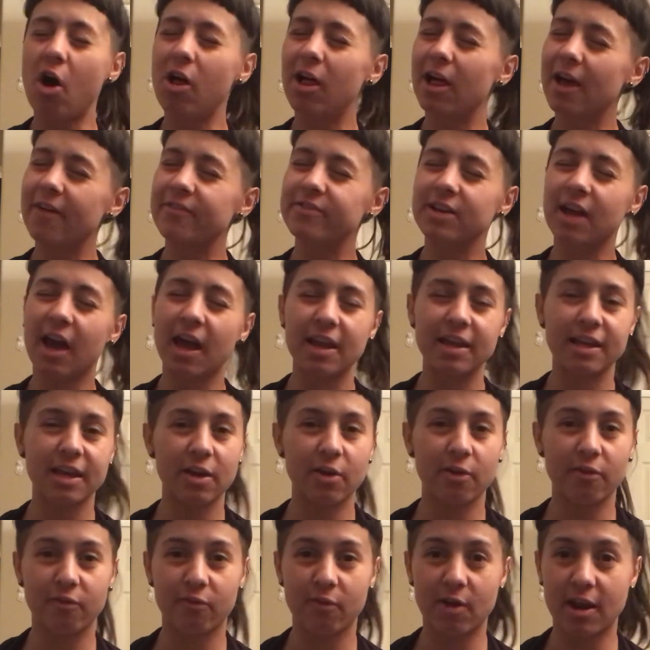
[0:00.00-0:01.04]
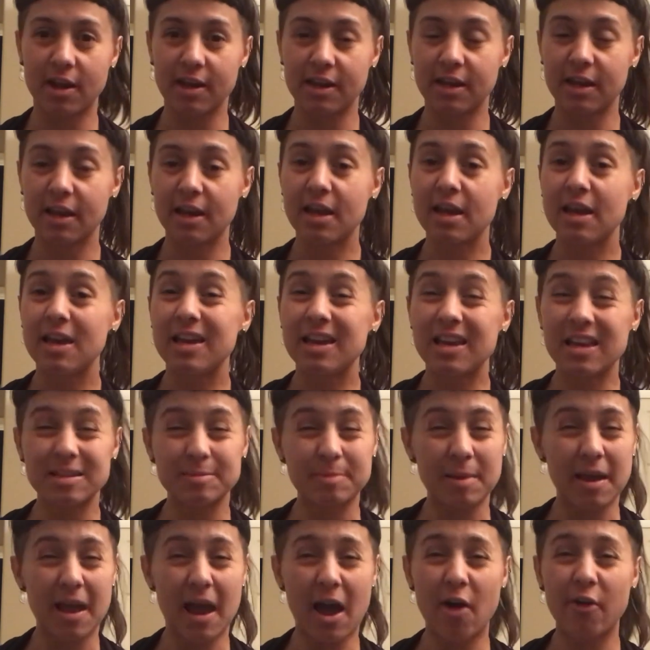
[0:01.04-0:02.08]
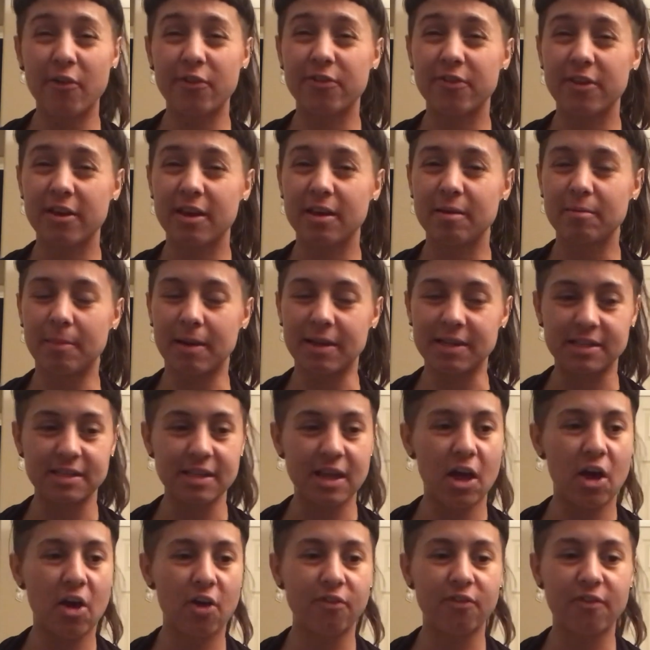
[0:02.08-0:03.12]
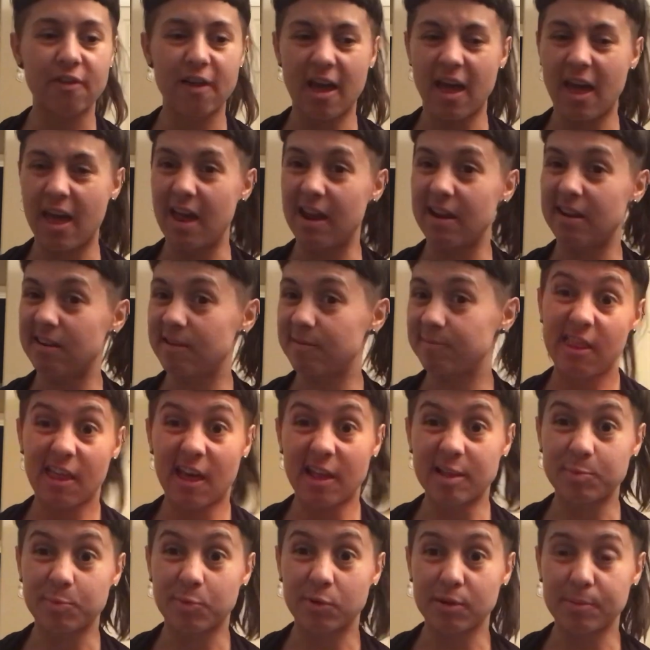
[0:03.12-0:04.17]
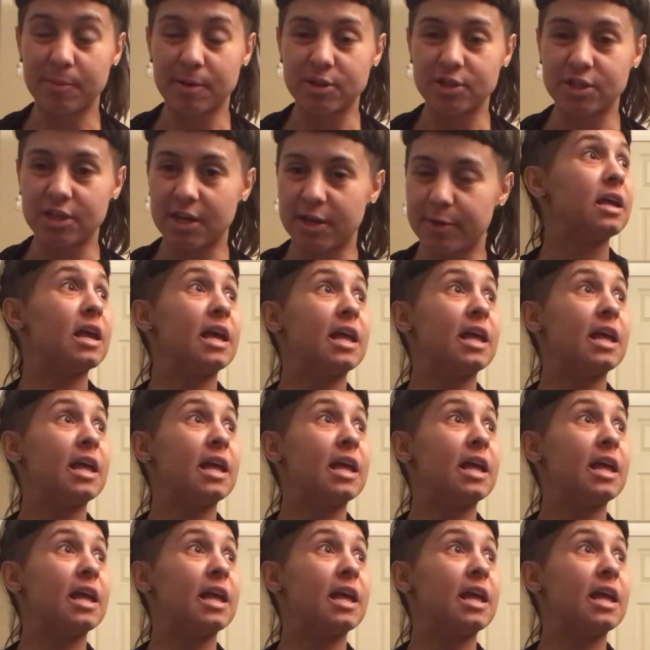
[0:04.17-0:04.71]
All I have to kind of get ready is my outfit, myself, and that's pretty much it.